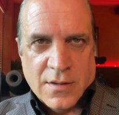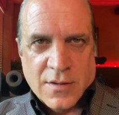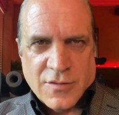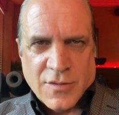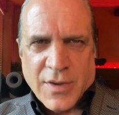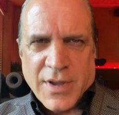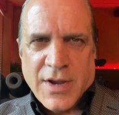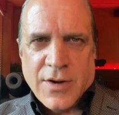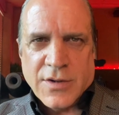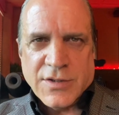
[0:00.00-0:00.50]

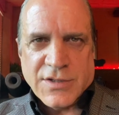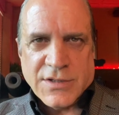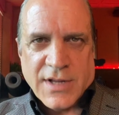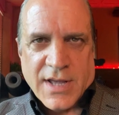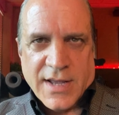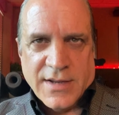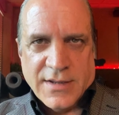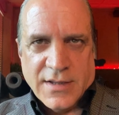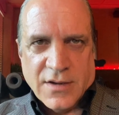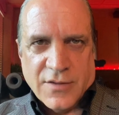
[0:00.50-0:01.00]
So here is an
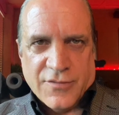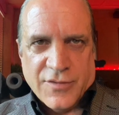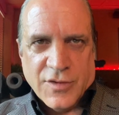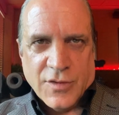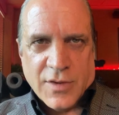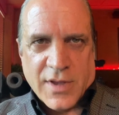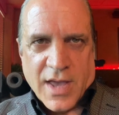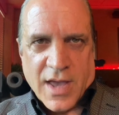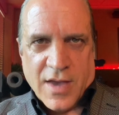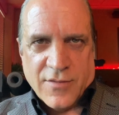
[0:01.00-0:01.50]
idea for
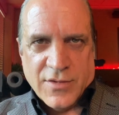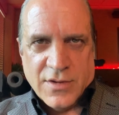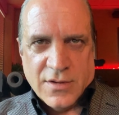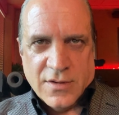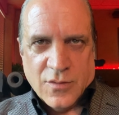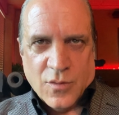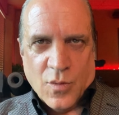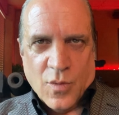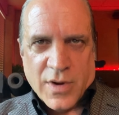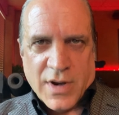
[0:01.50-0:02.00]
you,
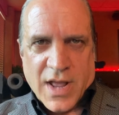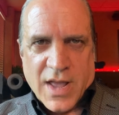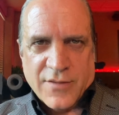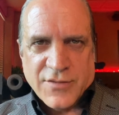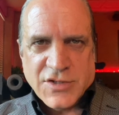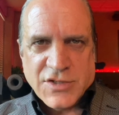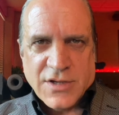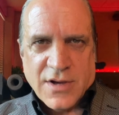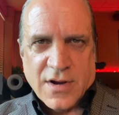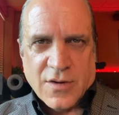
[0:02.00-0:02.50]
Gavin, one I
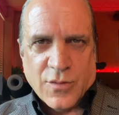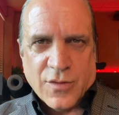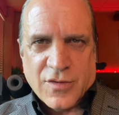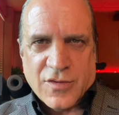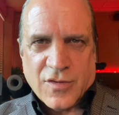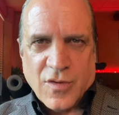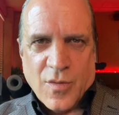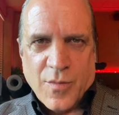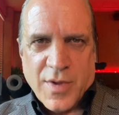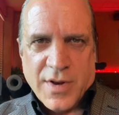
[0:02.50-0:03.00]
have shared with
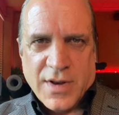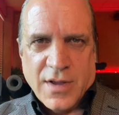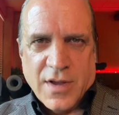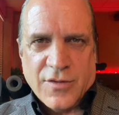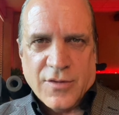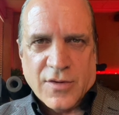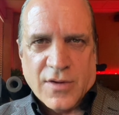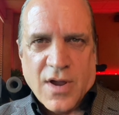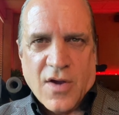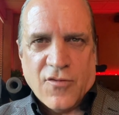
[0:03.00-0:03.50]
so many
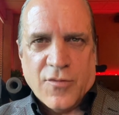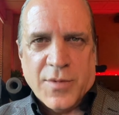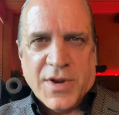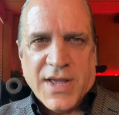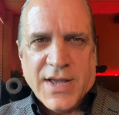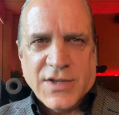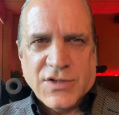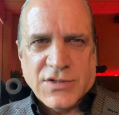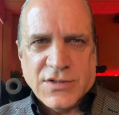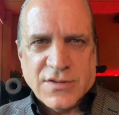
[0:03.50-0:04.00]
other government
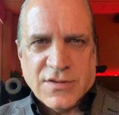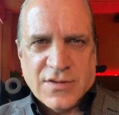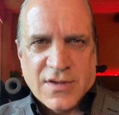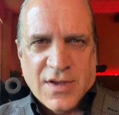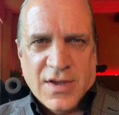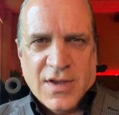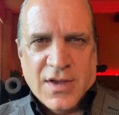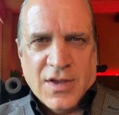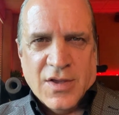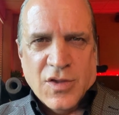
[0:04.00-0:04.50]
agents
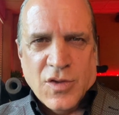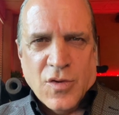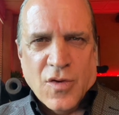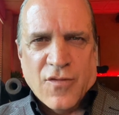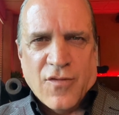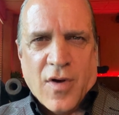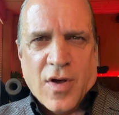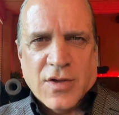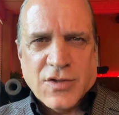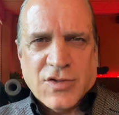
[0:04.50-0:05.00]
you
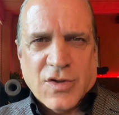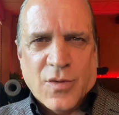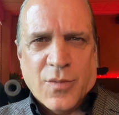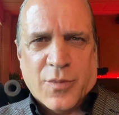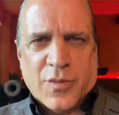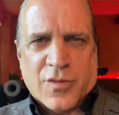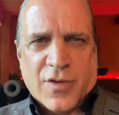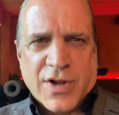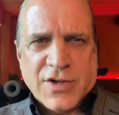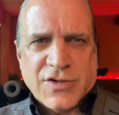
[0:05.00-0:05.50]
have also
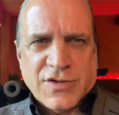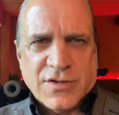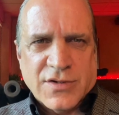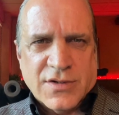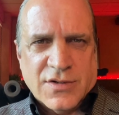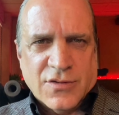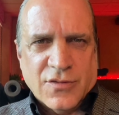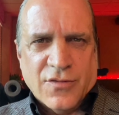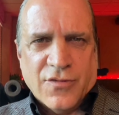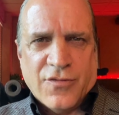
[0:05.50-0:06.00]

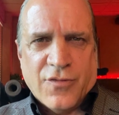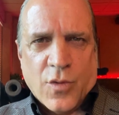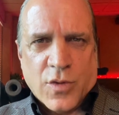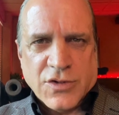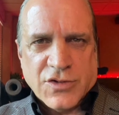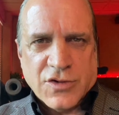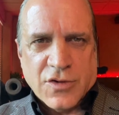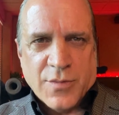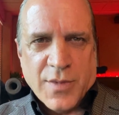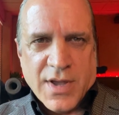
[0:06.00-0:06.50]
pressured to
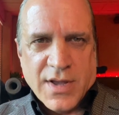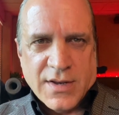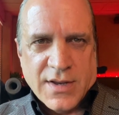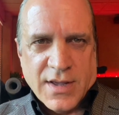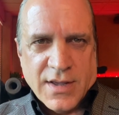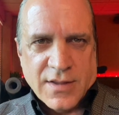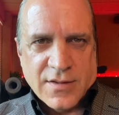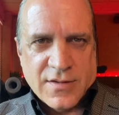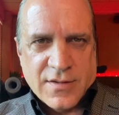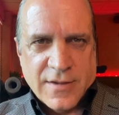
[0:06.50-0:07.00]
enforce your
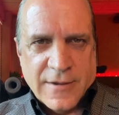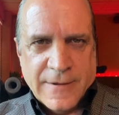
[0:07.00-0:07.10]
mandates.